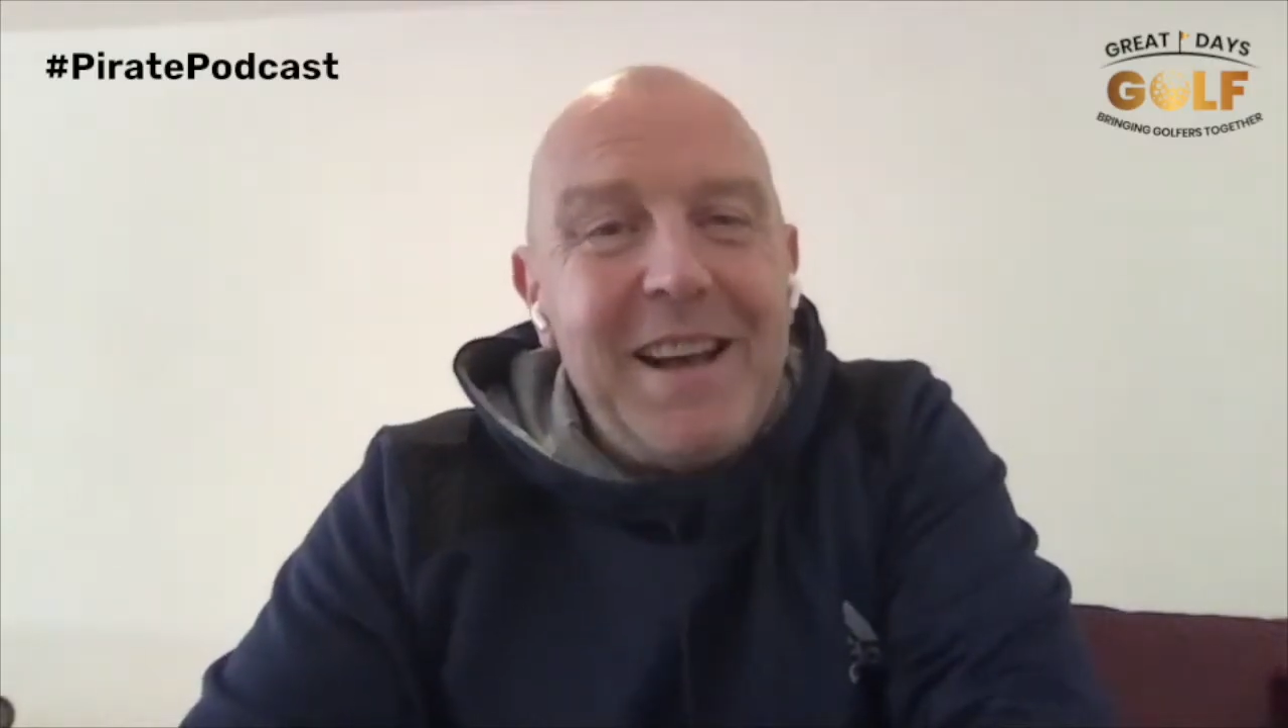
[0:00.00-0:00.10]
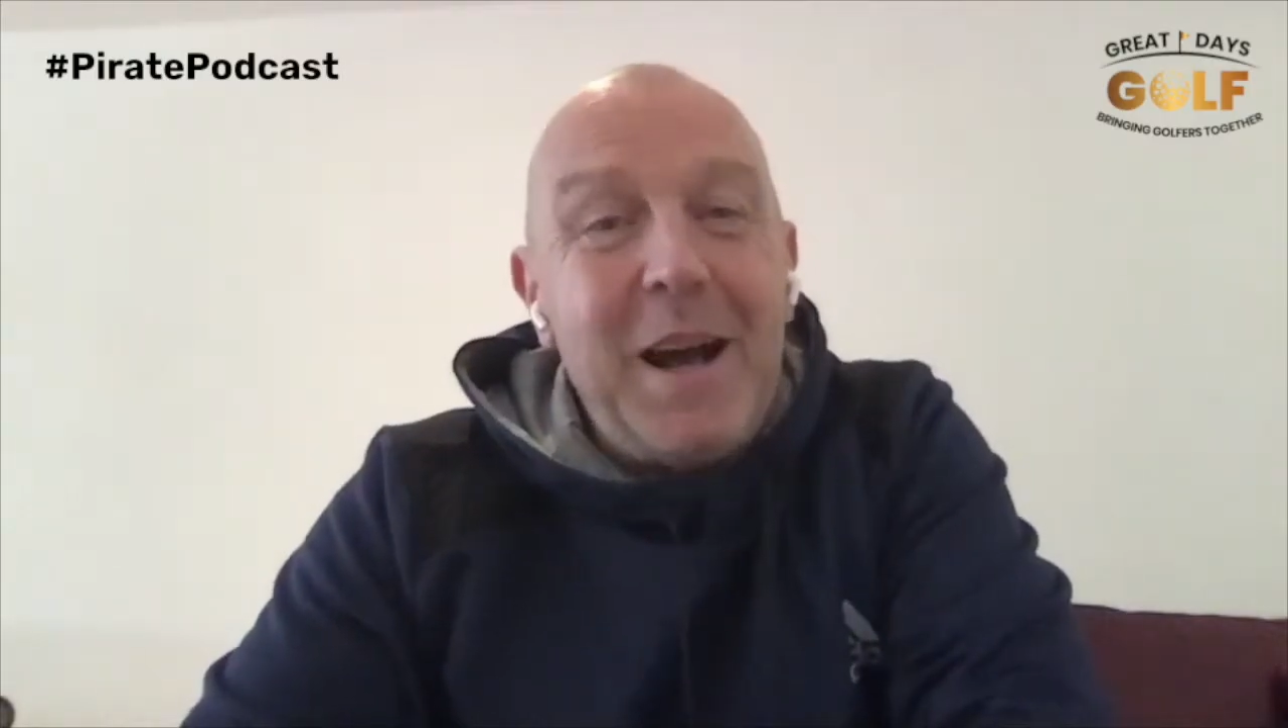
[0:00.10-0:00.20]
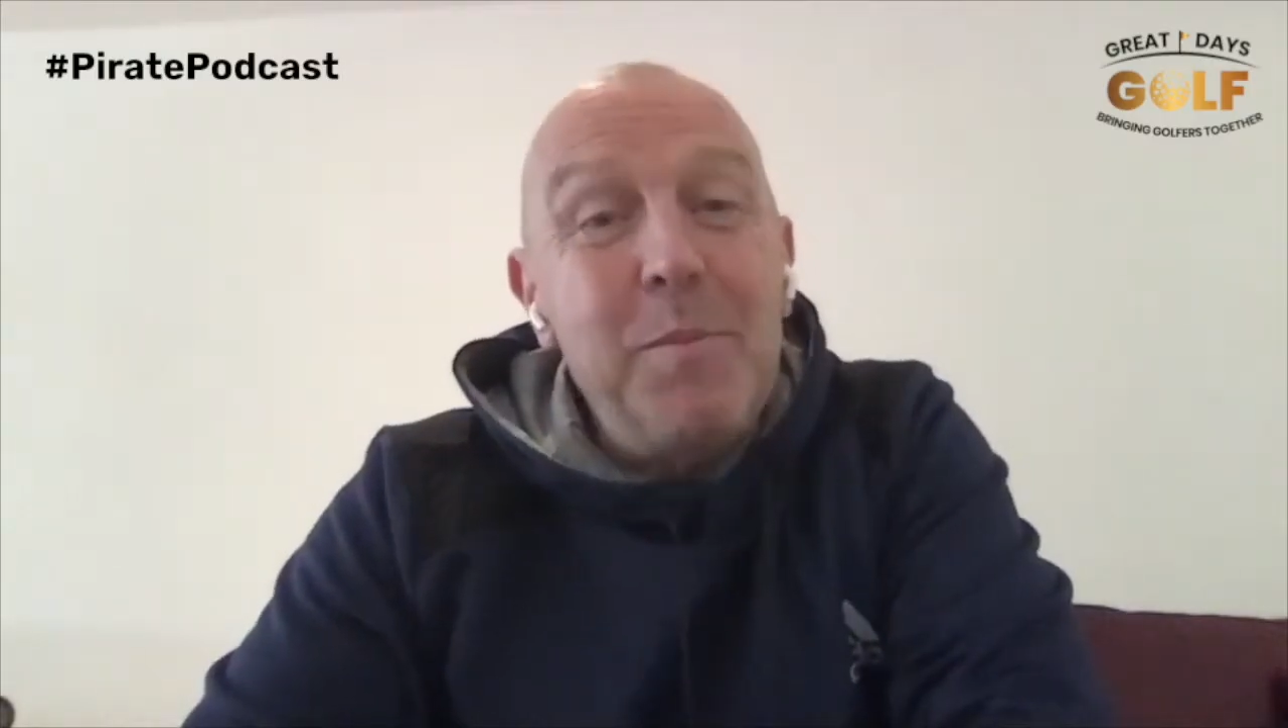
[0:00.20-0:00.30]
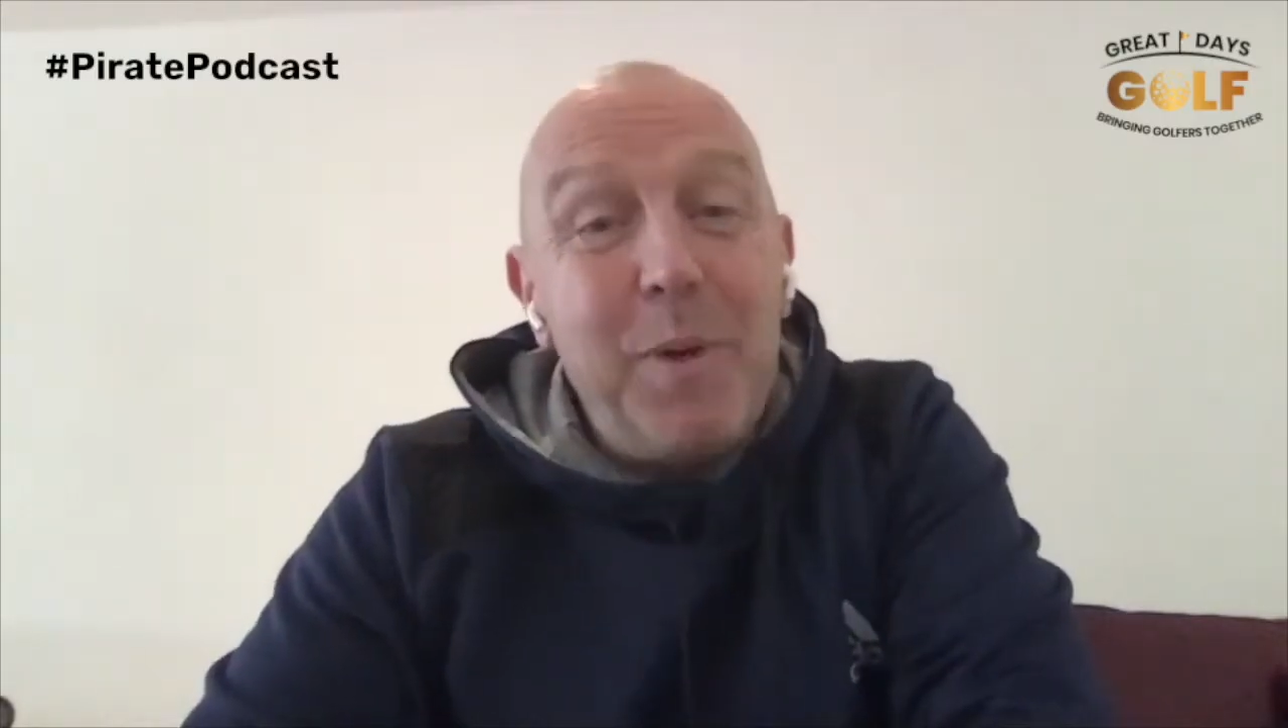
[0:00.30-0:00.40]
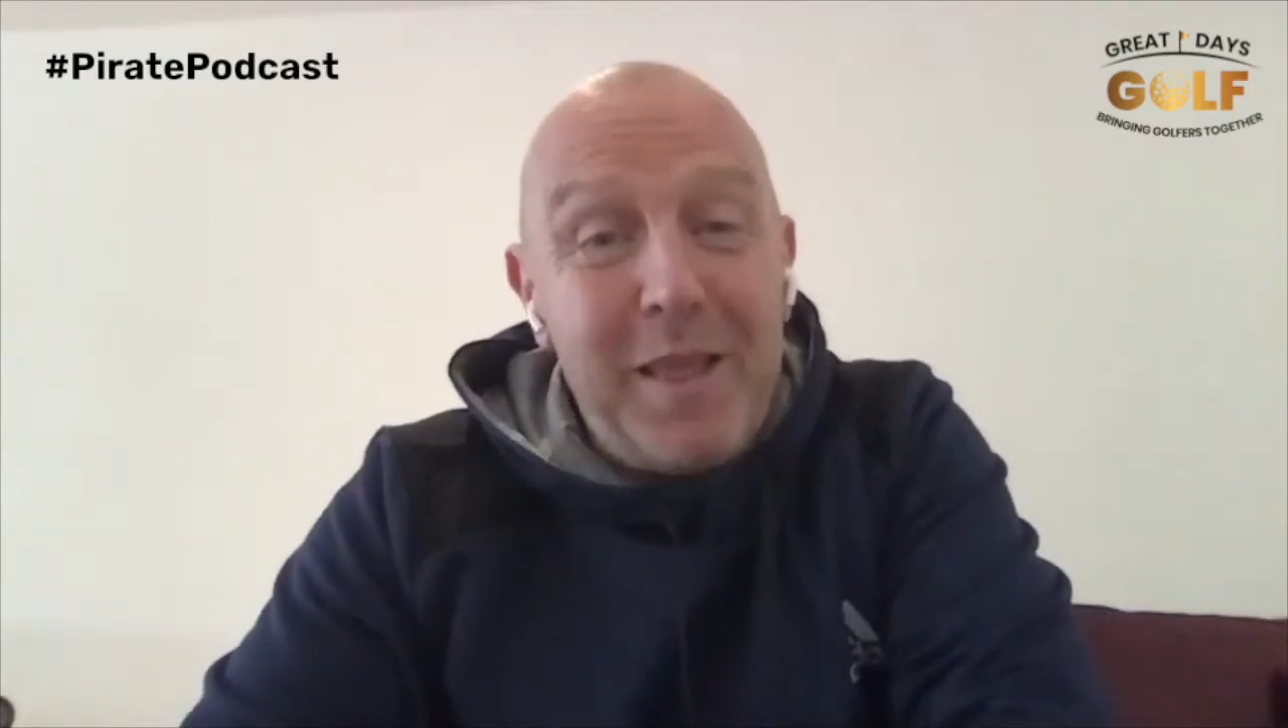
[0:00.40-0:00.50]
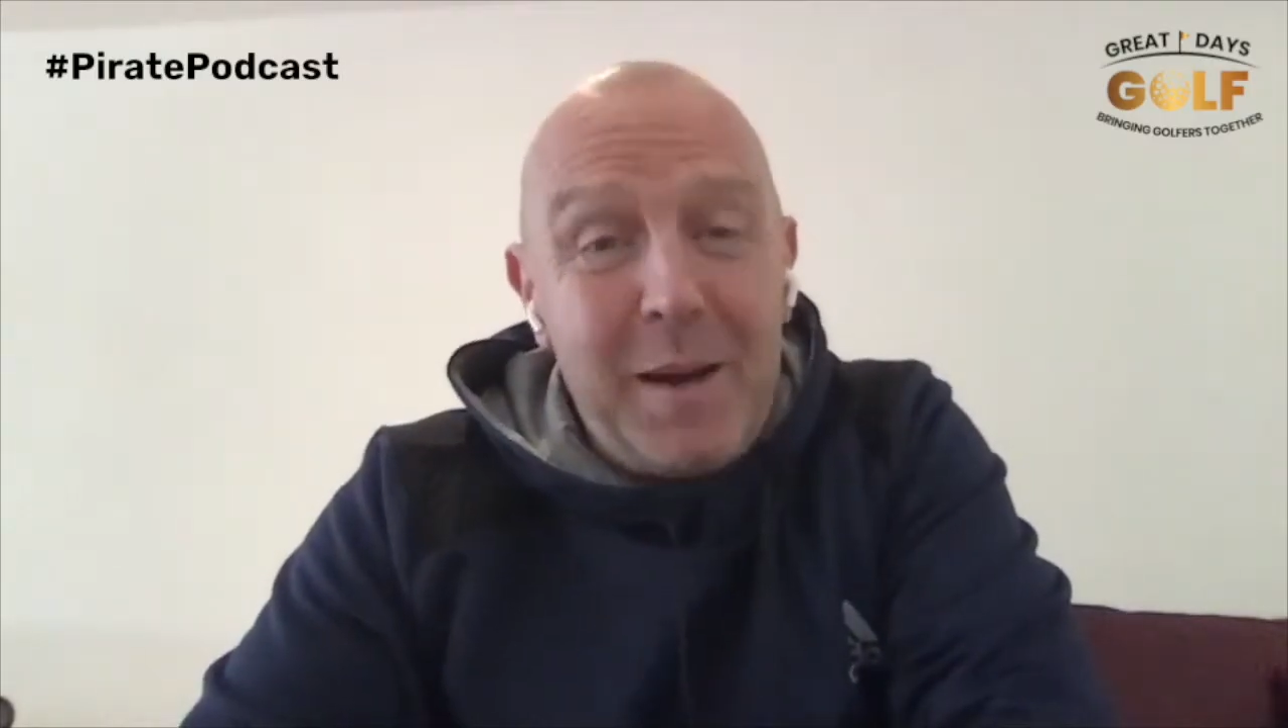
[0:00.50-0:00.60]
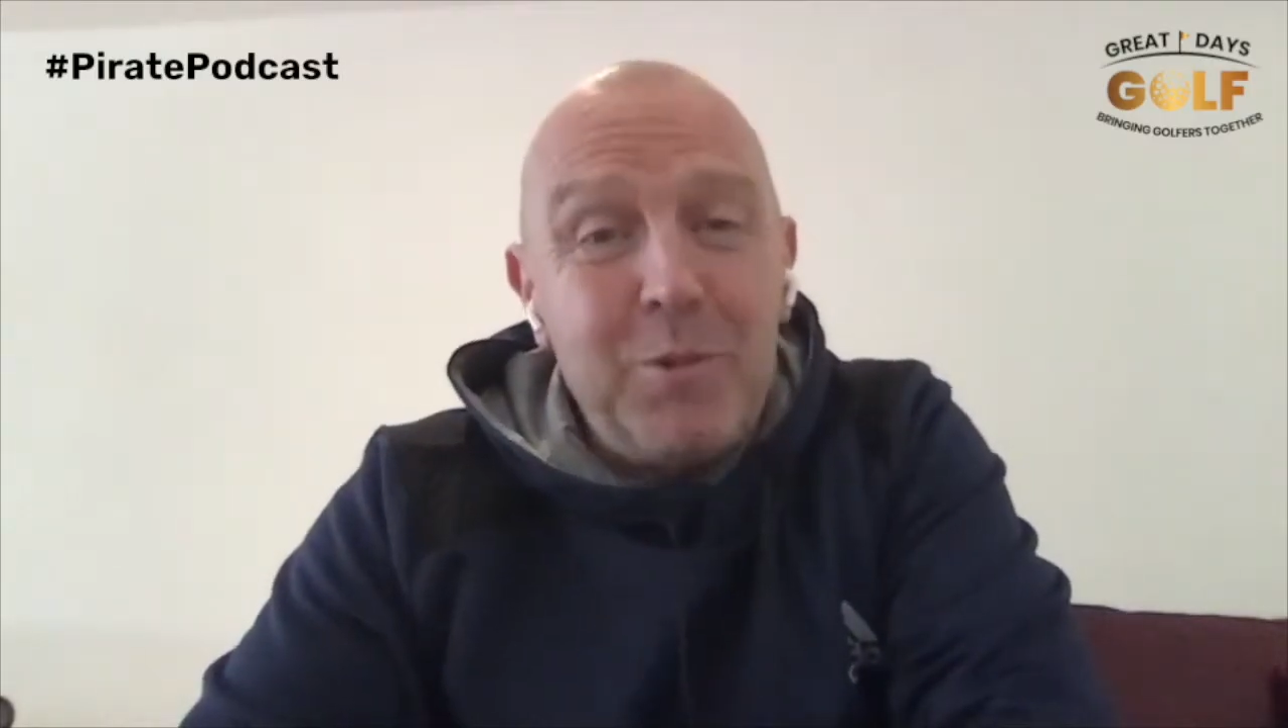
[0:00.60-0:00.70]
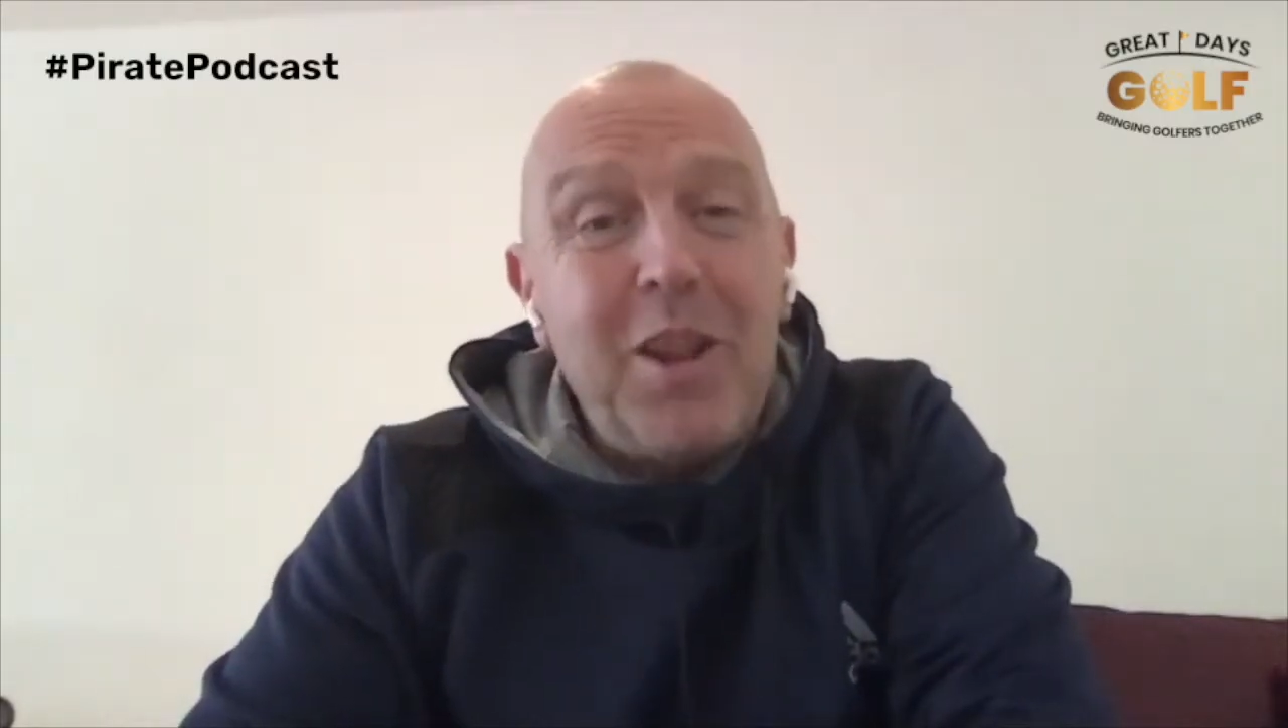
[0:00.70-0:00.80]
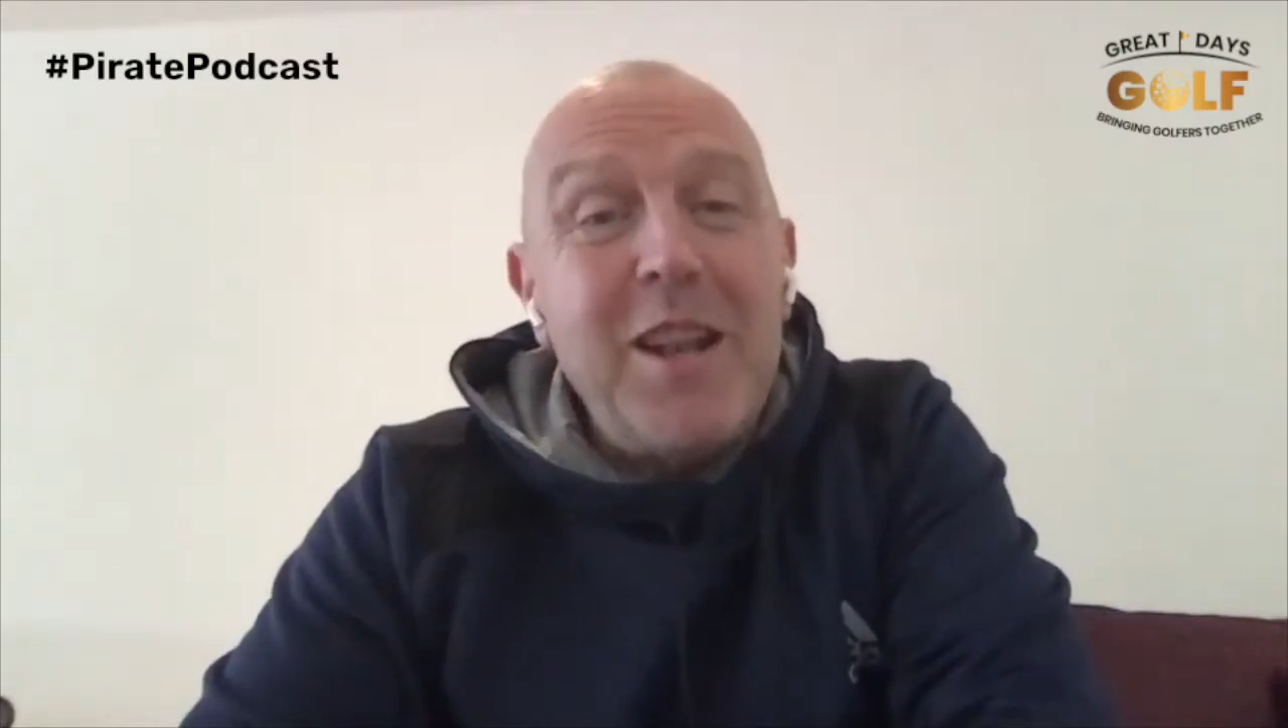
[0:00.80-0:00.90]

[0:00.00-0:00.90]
I bet that was a